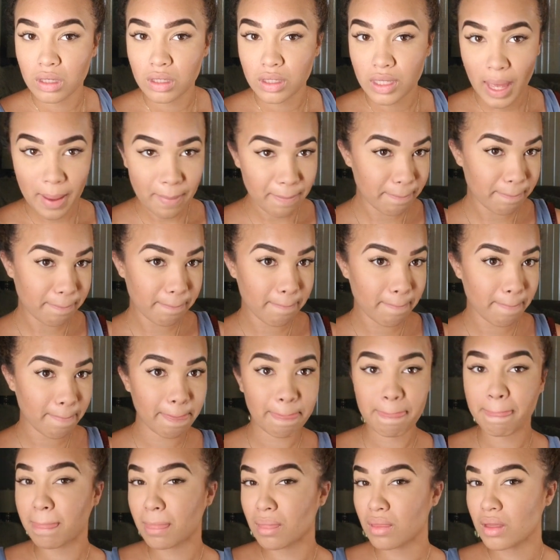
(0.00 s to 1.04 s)
Yep.
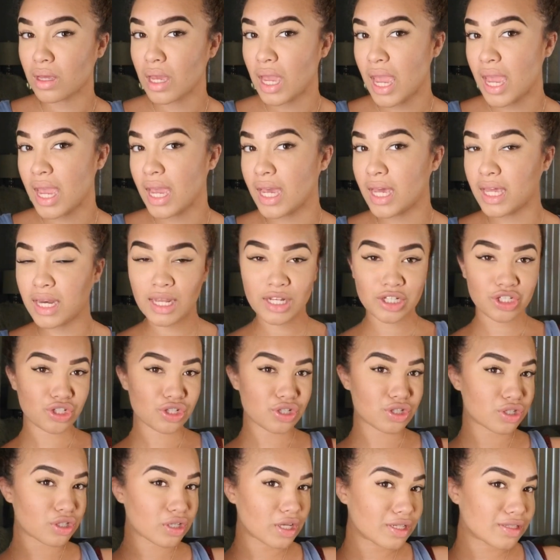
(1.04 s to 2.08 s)
And
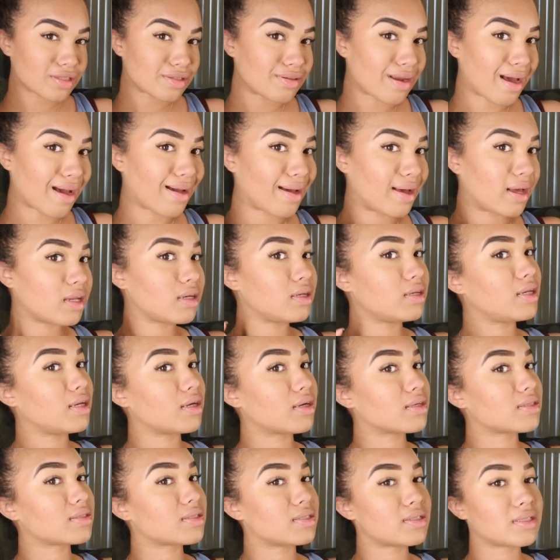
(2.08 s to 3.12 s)
it's not
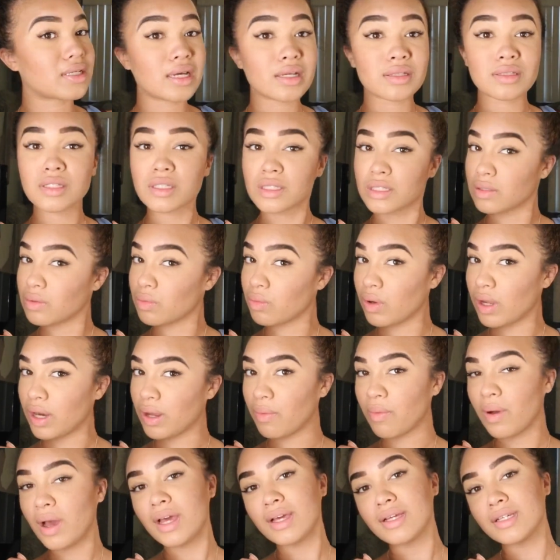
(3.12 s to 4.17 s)
near as intense as what it
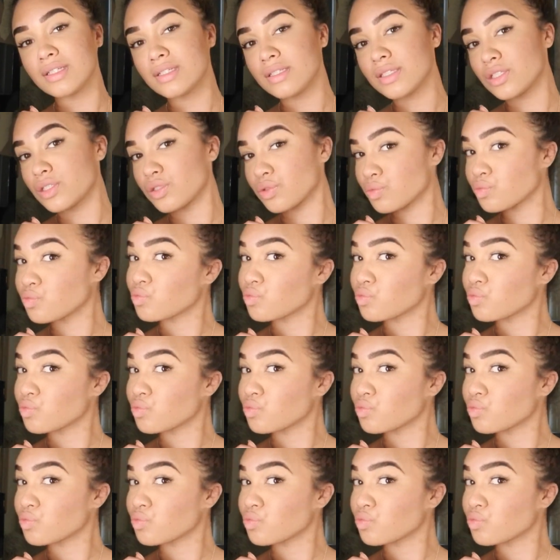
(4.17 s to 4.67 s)
was.